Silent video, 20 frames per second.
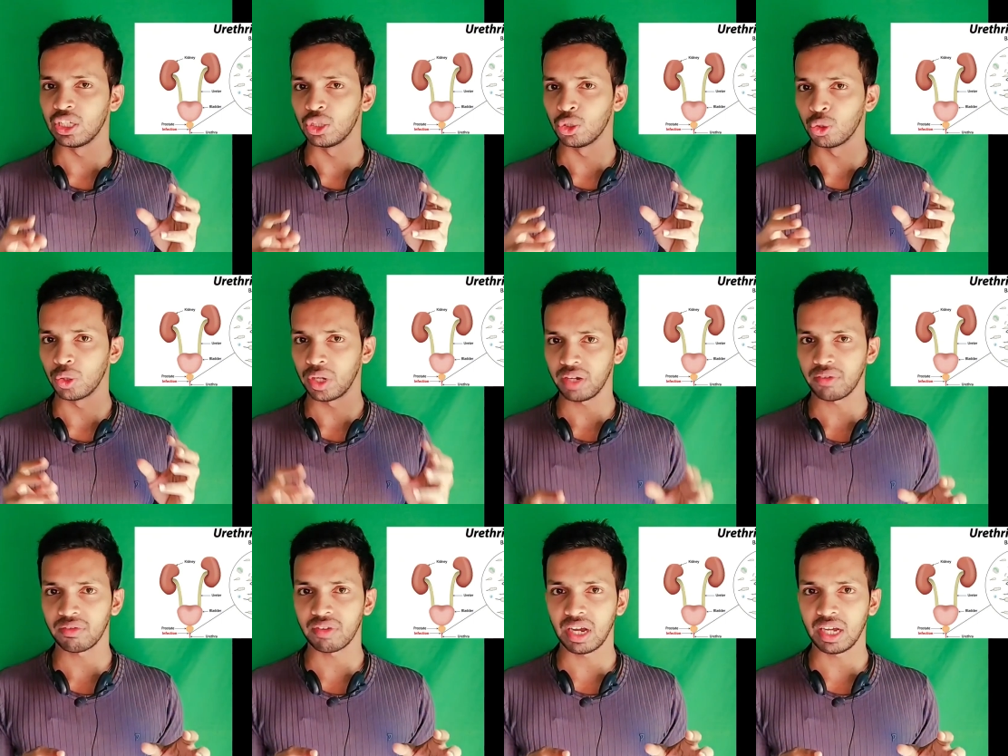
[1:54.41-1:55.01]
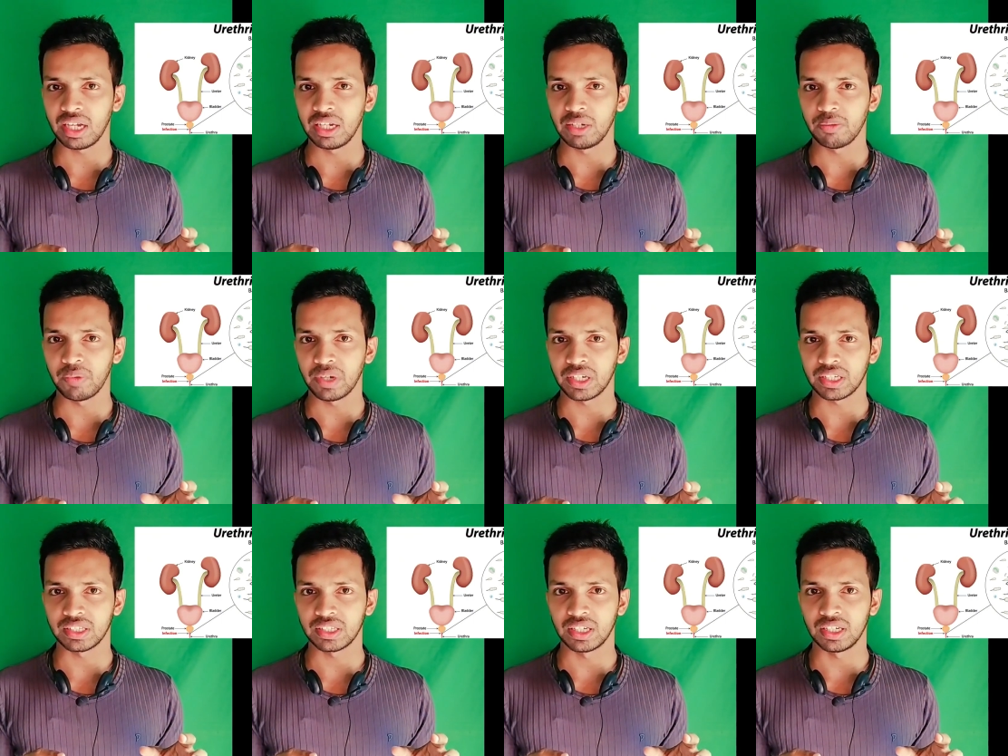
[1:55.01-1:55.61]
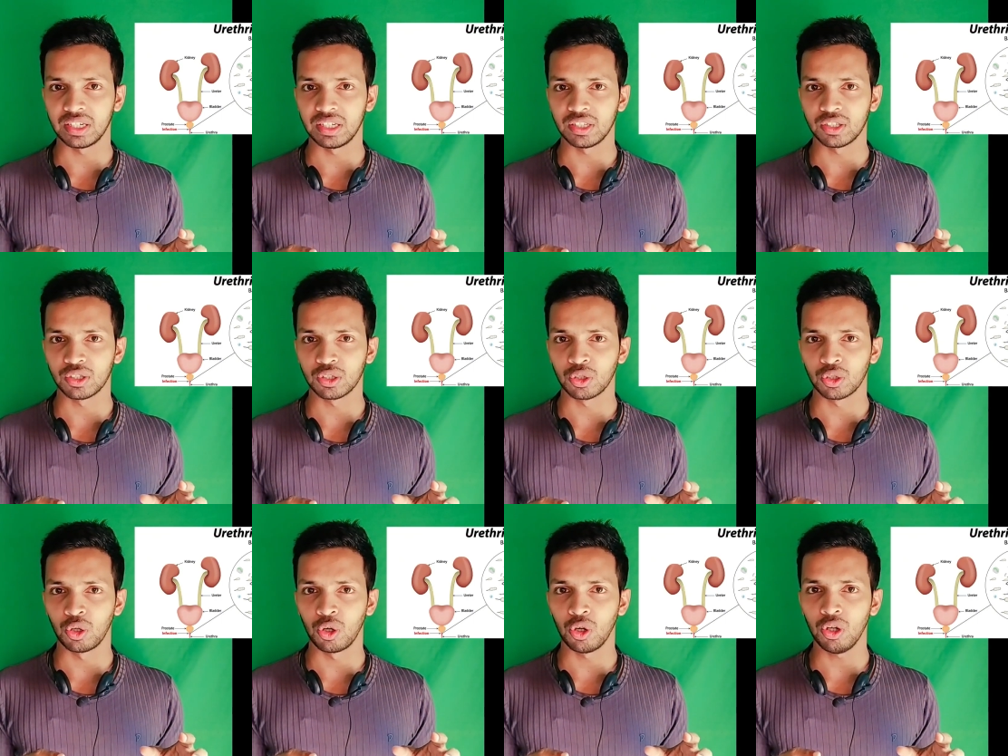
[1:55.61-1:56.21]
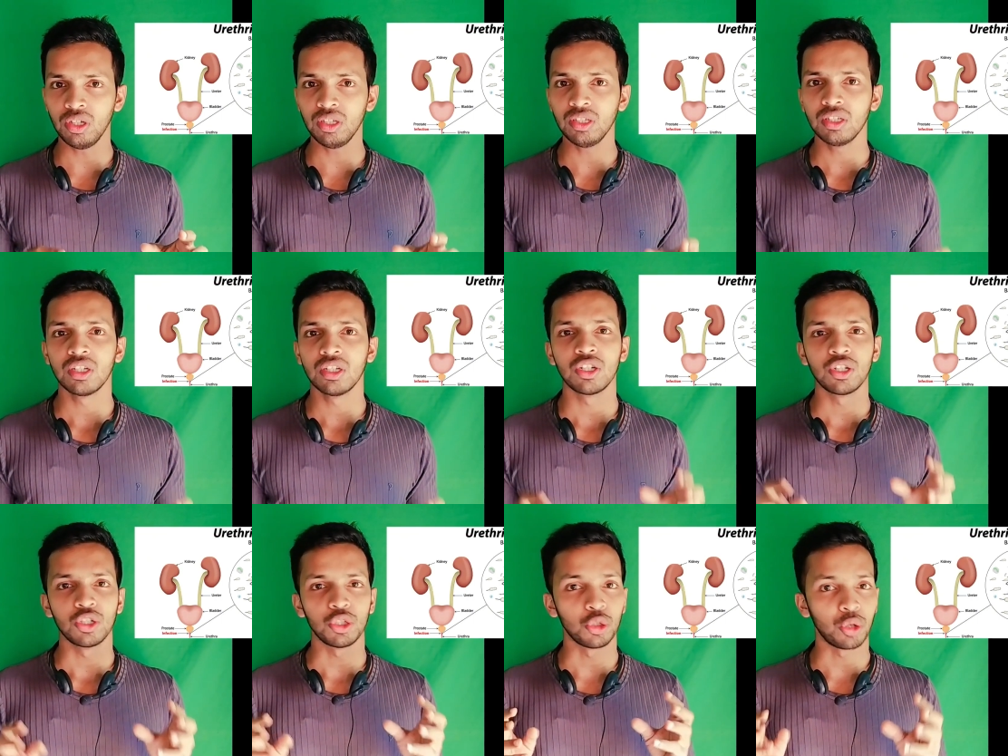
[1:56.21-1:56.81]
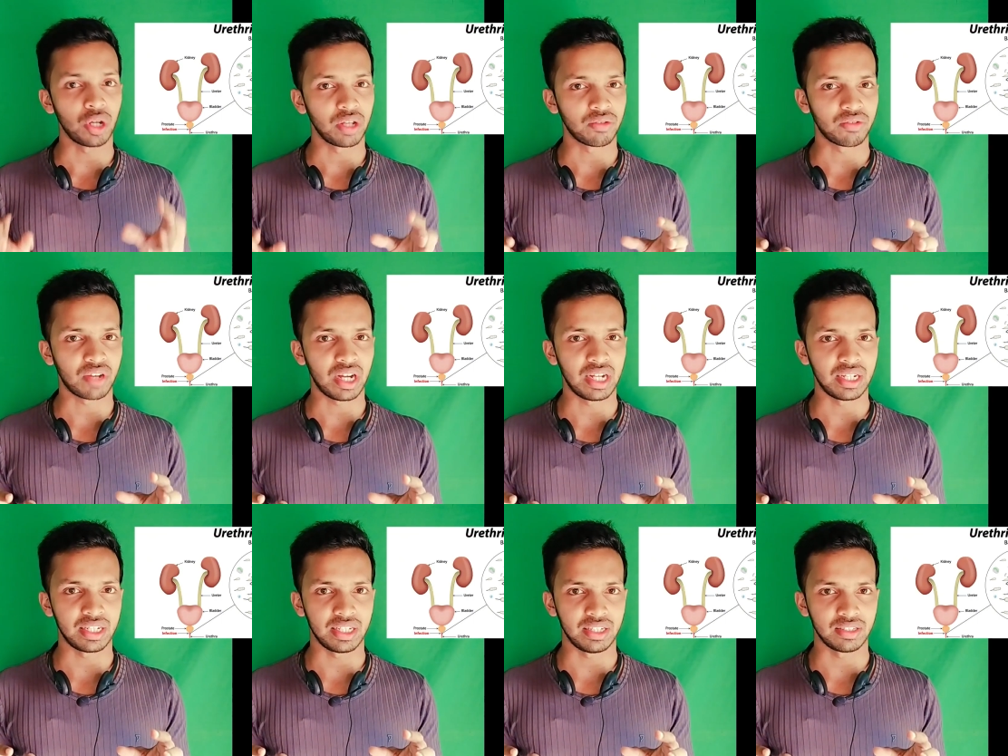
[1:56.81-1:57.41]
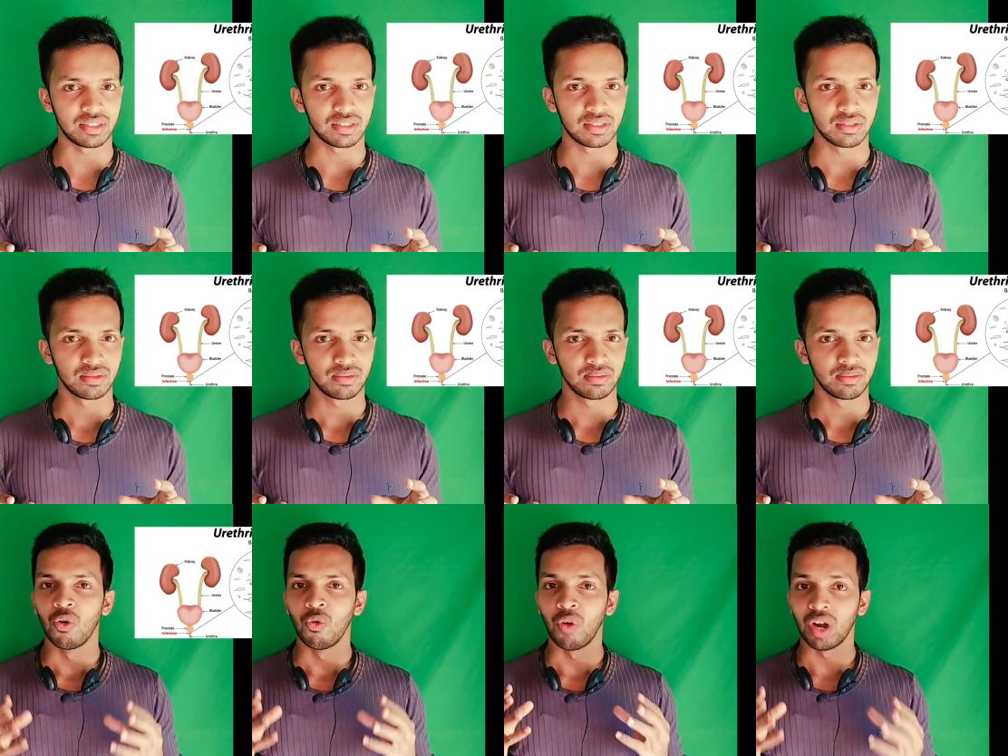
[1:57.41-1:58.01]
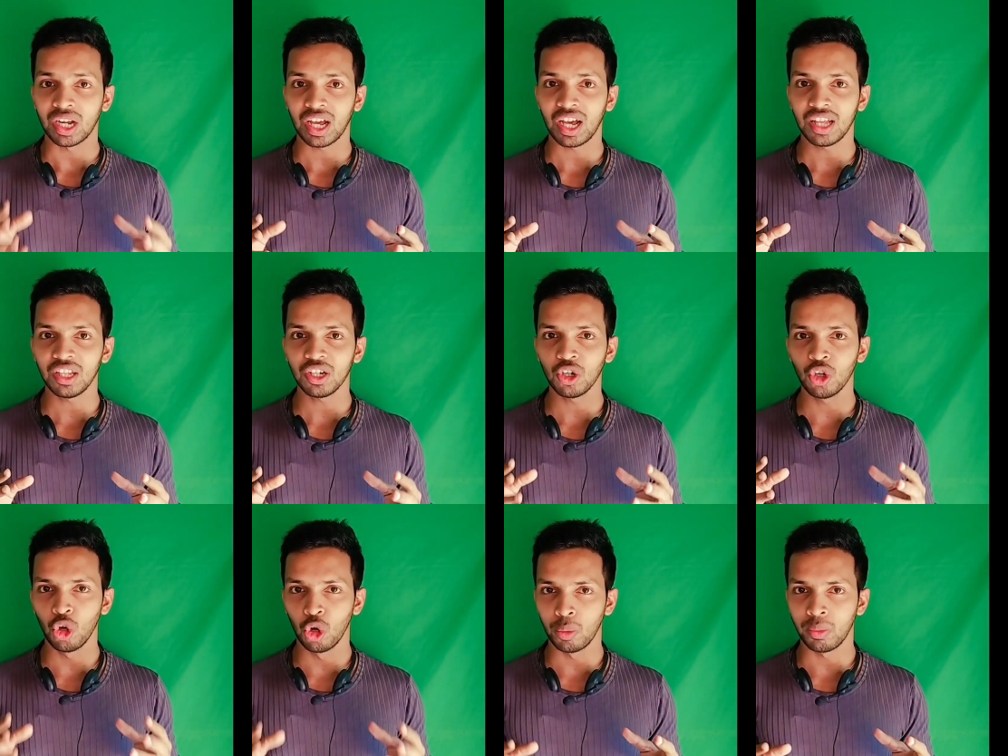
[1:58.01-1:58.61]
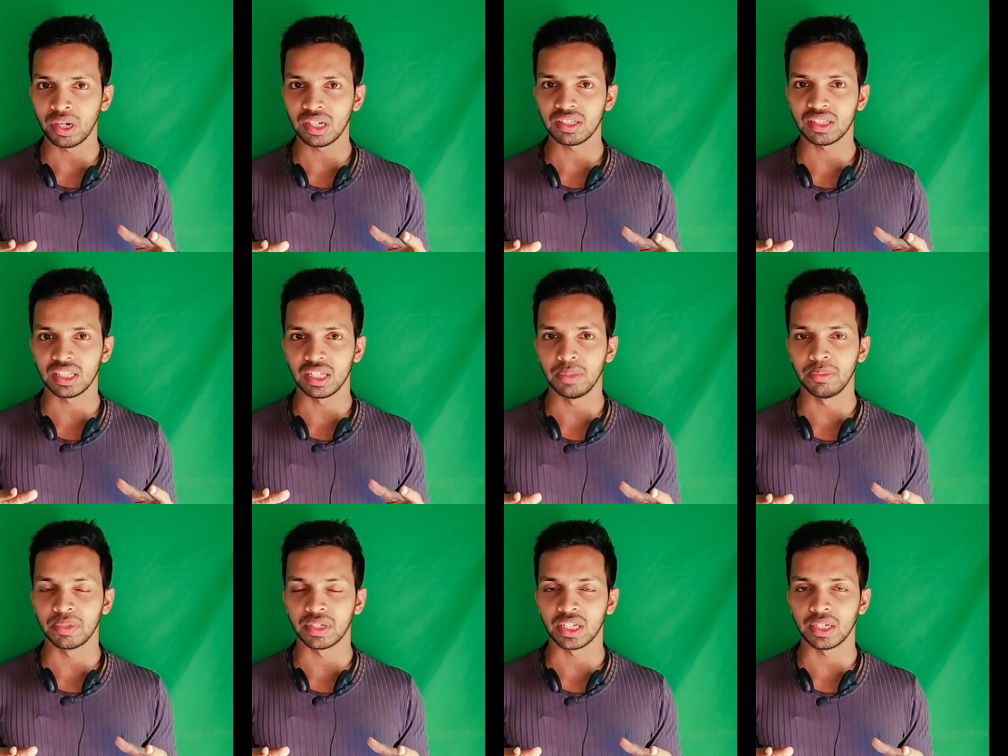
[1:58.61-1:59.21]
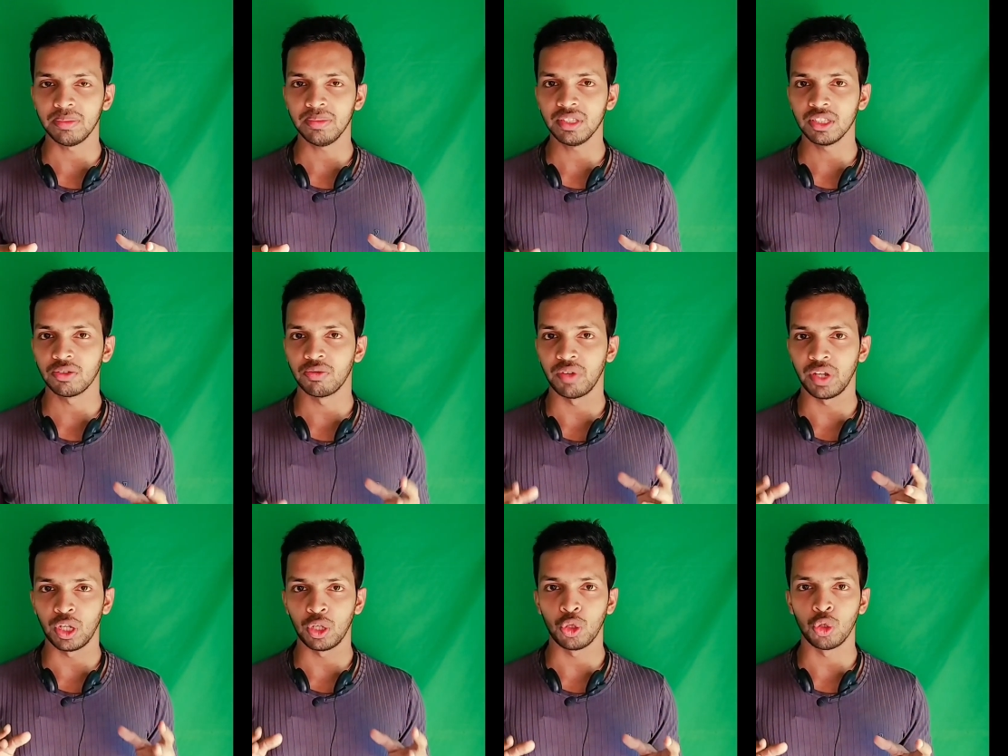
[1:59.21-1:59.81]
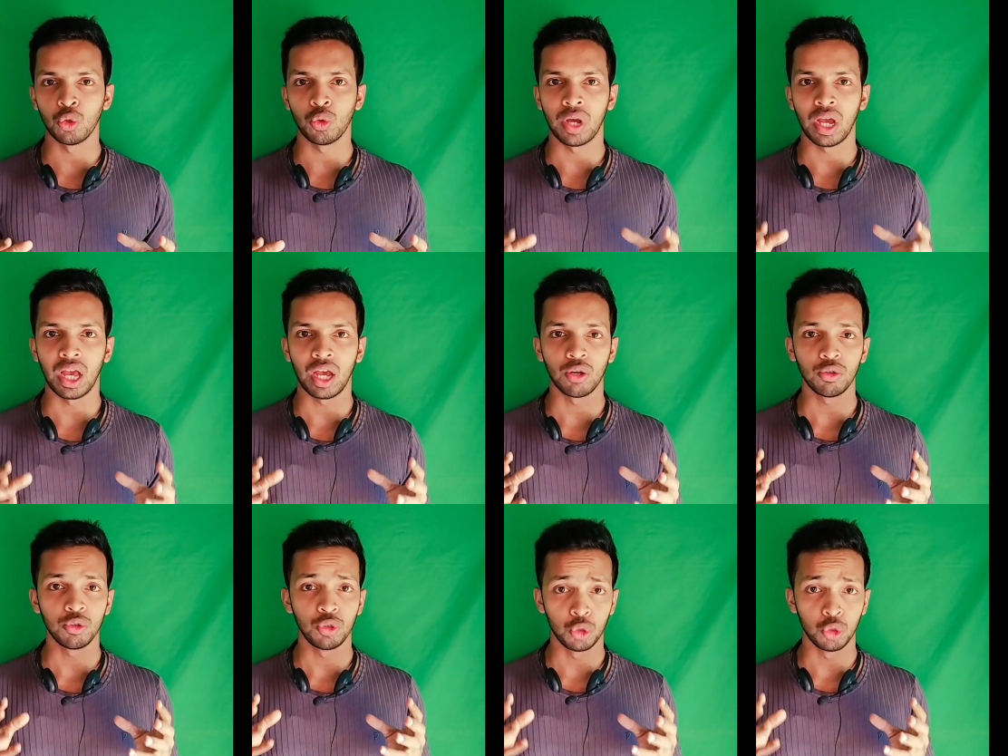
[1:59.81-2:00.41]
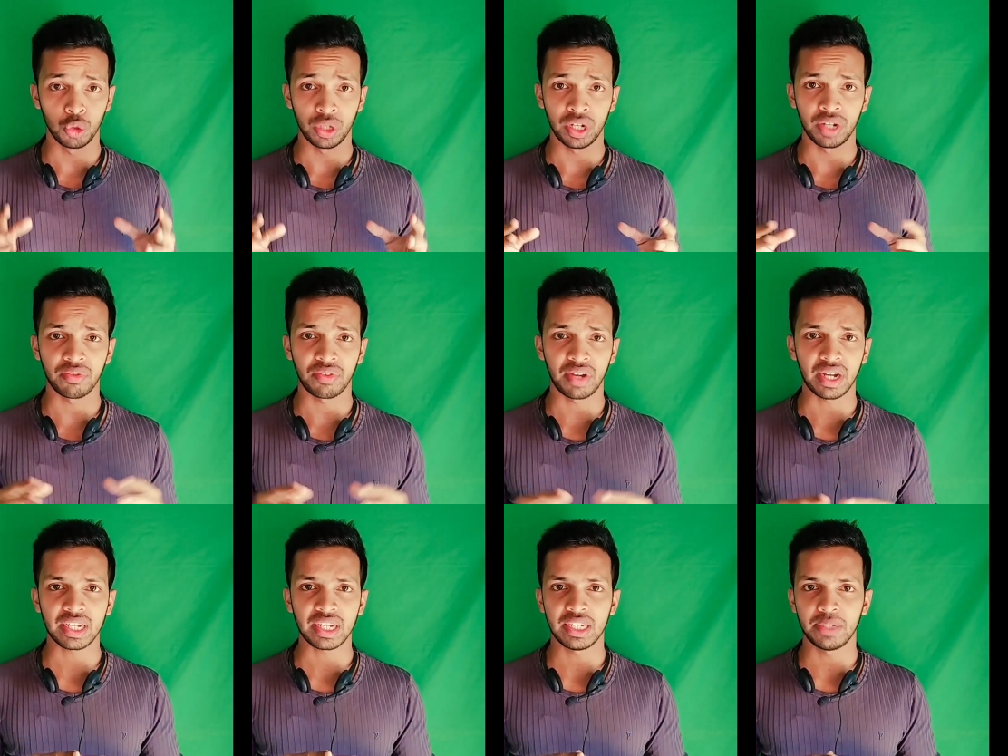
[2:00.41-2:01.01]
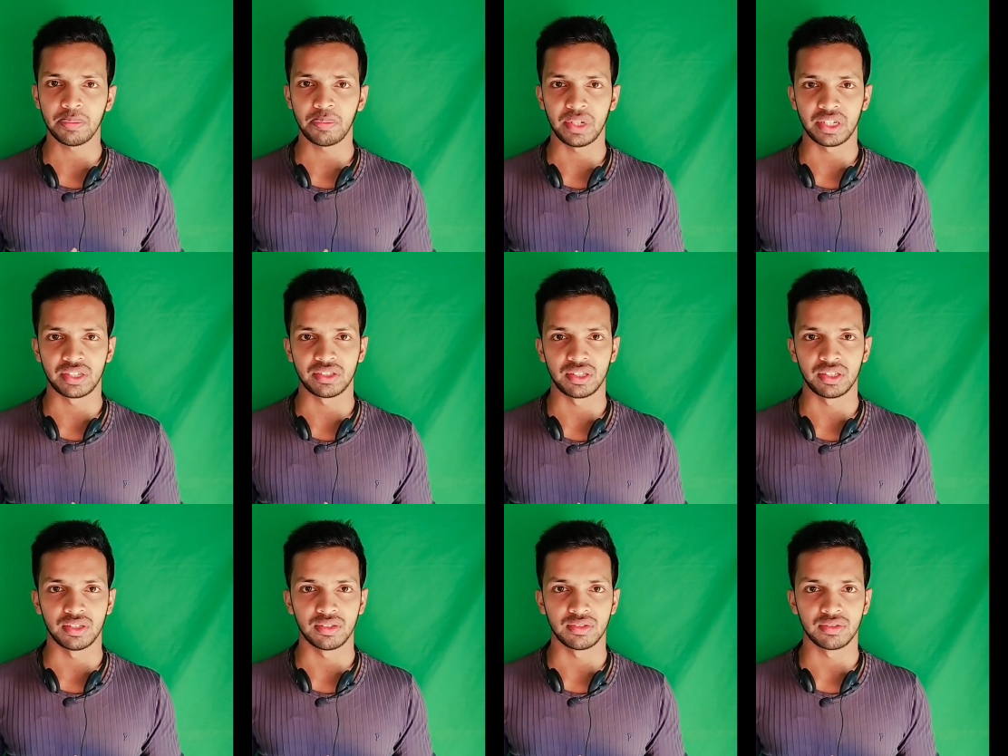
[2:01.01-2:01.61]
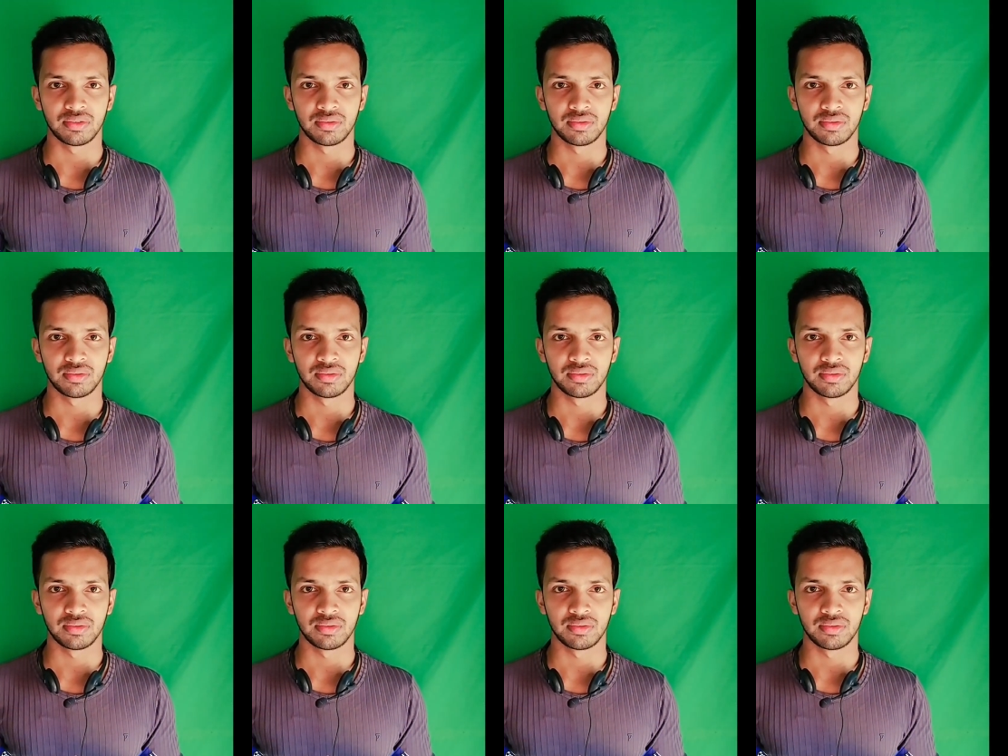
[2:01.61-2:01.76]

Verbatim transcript: urethra infection is called urethritis. What are the common symptoms when you have urine tract infection?